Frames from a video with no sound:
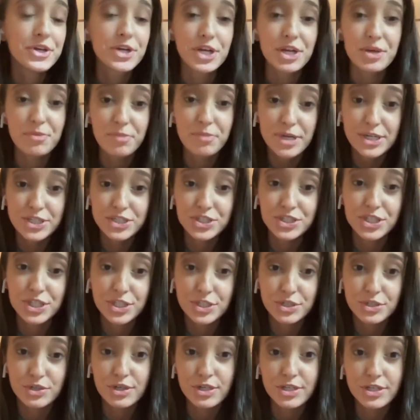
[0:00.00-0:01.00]
in person
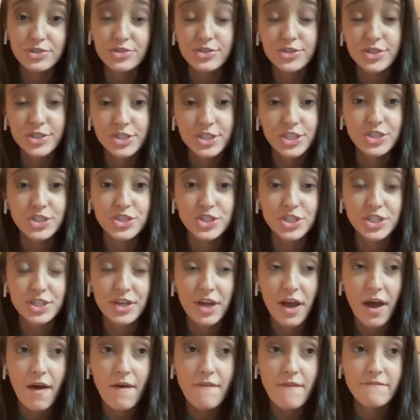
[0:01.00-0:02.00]
kindergarten to
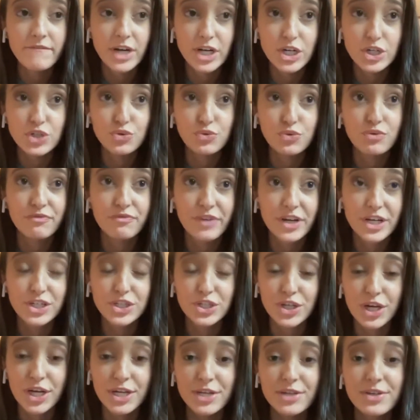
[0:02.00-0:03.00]
teaching virtual
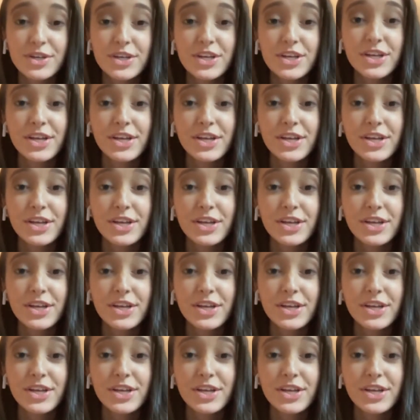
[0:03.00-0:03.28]
first grade.